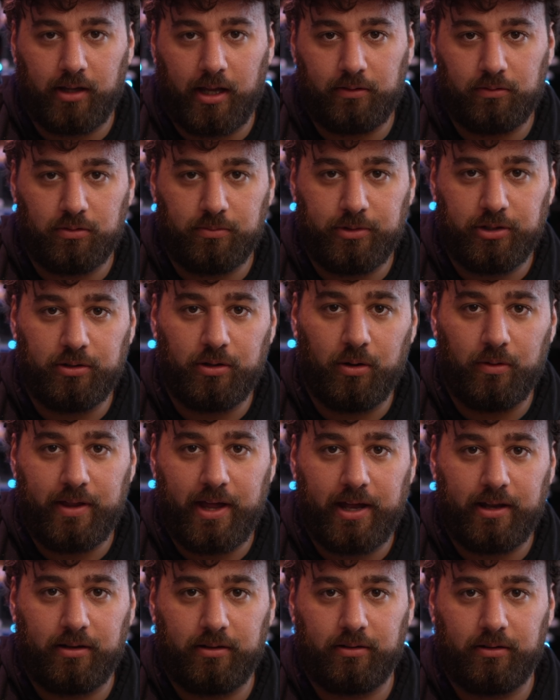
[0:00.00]
Lightroom, you know
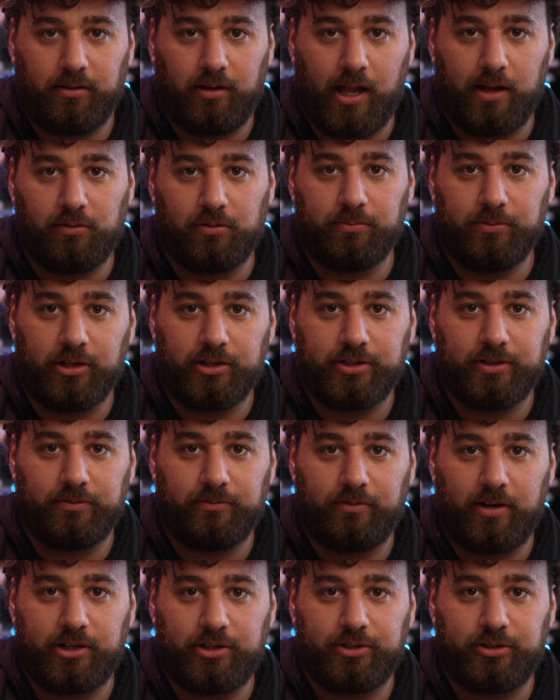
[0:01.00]
that Lightroom doesn't
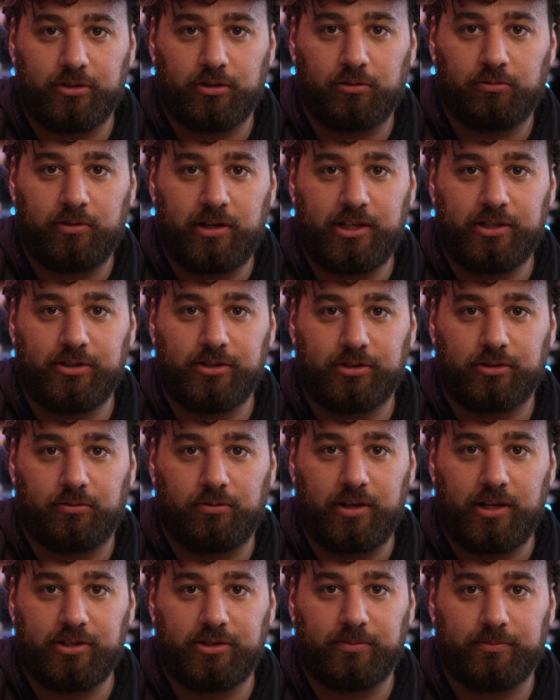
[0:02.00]
register greens as
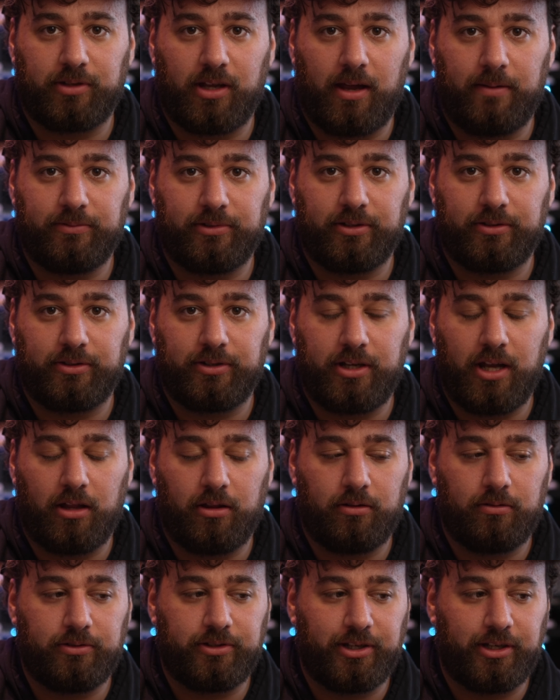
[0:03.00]
greens. Sometimes it's
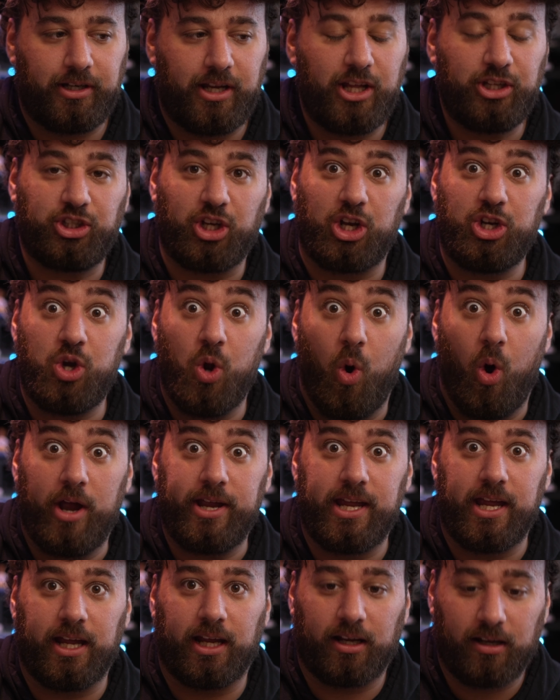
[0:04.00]
yellows and it's
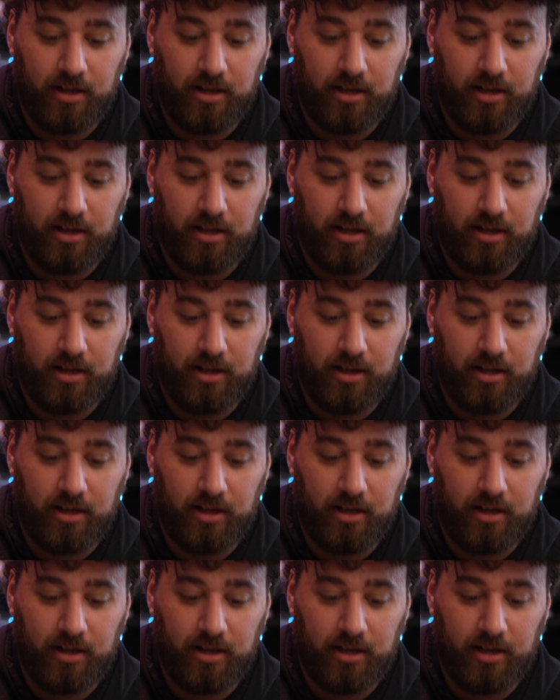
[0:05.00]
annoying.